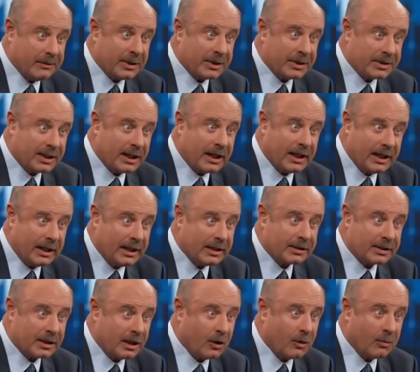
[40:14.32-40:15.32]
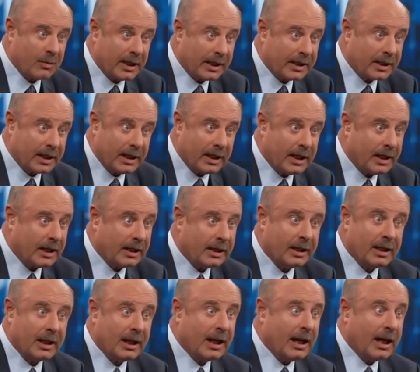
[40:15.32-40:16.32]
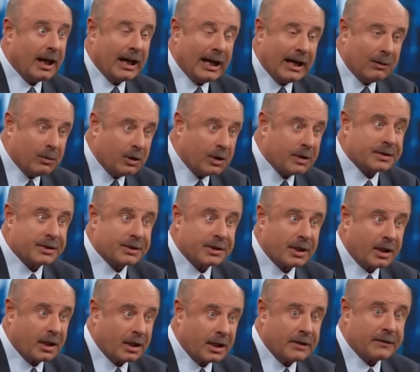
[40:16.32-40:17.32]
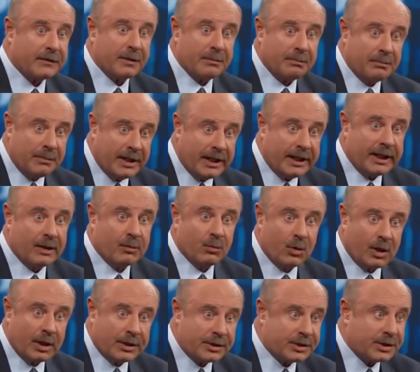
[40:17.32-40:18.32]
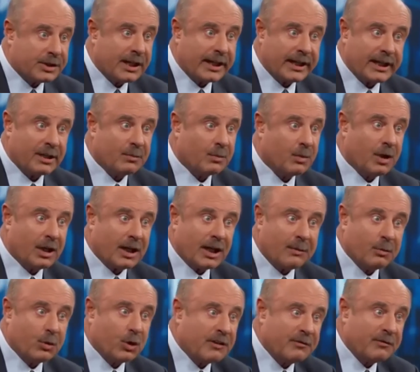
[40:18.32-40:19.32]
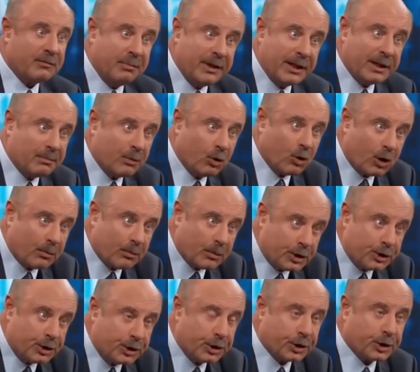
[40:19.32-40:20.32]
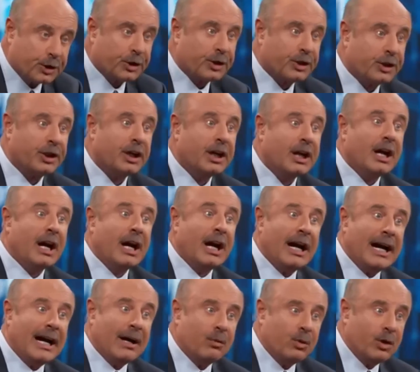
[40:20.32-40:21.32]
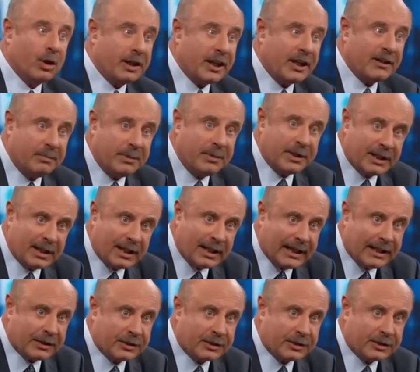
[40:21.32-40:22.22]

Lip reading: to say is, oh my God, I would have started from minute one, second one. I would have been more mature. I would have been less